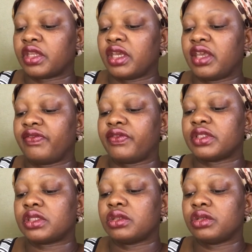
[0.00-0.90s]
if
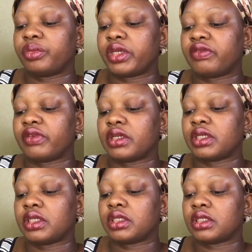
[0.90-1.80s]
it's a little bit
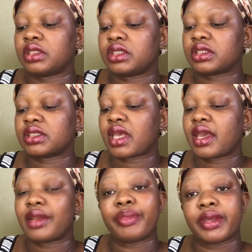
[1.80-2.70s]
runny, just
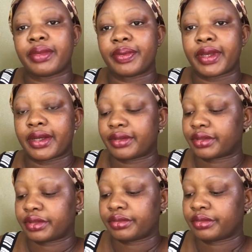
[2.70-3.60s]
add baby
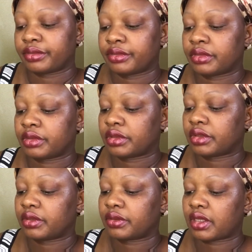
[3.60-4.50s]
powder.
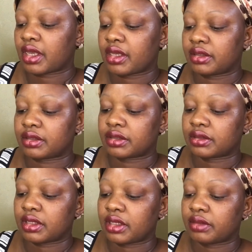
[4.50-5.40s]
Okay, so
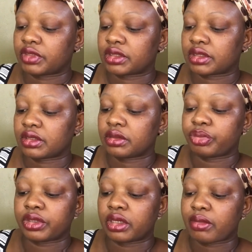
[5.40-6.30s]
now I'm just gonna
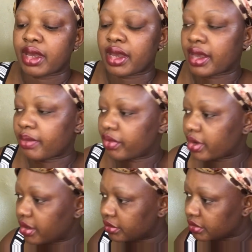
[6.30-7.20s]
put it on my
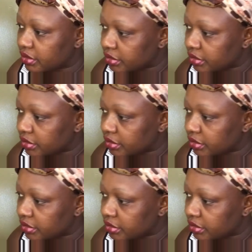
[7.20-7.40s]
eyebrows.